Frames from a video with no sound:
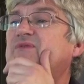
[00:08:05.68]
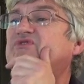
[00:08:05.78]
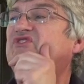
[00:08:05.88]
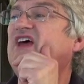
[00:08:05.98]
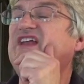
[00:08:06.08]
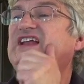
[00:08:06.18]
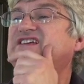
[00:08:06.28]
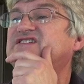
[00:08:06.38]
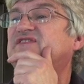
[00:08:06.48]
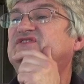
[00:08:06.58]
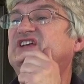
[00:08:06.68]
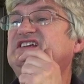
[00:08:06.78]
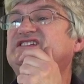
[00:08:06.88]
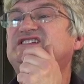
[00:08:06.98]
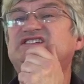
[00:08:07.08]
I wasn't getting any lists of
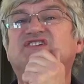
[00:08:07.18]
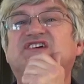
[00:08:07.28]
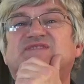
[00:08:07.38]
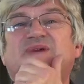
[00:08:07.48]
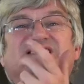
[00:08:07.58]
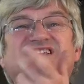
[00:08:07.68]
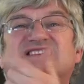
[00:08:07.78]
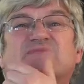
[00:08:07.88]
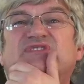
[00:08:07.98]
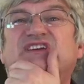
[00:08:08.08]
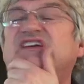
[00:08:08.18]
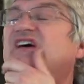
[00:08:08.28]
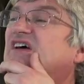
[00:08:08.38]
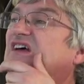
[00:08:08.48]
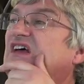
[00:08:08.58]
solicitors. I expected something.
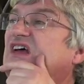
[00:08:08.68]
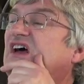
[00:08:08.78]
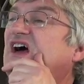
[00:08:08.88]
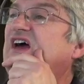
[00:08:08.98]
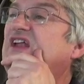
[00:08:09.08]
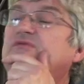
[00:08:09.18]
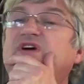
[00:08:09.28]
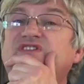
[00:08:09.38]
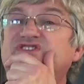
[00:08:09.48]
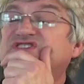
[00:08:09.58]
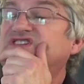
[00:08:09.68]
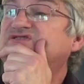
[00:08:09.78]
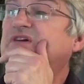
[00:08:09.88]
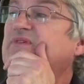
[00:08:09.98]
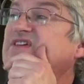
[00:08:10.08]
And I rang this
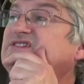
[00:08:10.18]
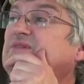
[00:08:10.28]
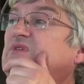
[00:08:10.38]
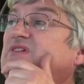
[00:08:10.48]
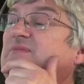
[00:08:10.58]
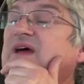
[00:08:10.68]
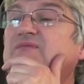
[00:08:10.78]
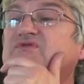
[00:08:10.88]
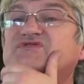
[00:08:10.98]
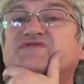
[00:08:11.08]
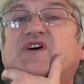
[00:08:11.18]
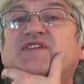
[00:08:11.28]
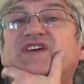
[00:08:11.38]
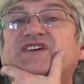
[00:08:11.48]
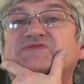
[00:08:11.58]
lister up and he said, well, the man wants
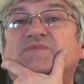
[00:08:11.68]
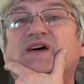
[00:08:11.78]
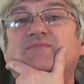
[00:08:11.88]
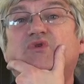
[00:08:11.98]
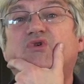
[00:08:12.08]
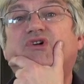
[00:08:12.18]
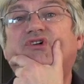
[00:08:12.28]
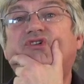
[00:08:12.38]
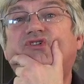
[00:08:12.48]
£5,000 more.